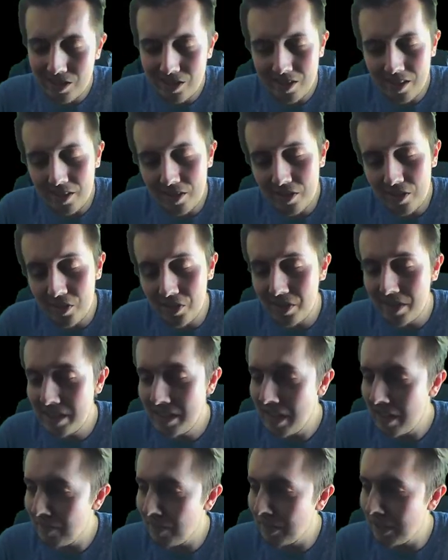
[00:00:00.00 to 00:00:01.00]
it's just
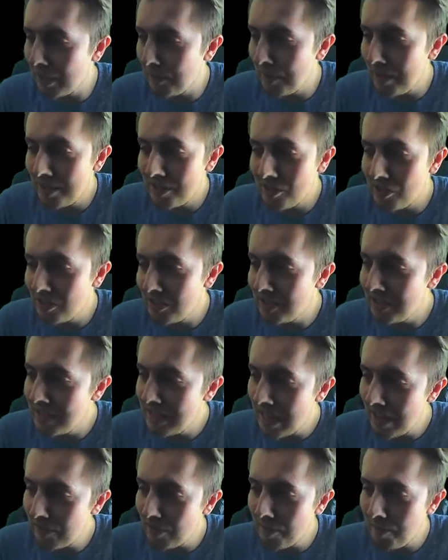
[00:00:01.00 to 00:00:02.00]
never going to be, it's just
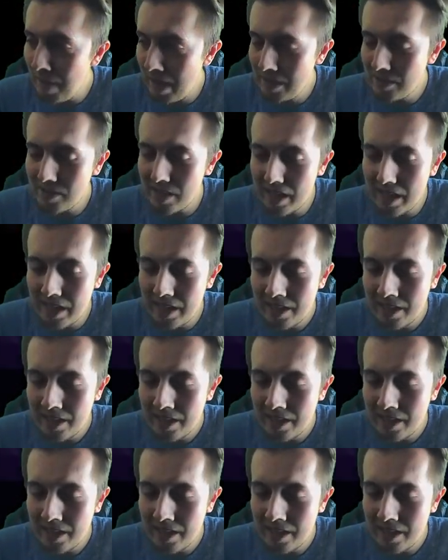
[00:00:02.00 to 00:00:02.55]
never Messi.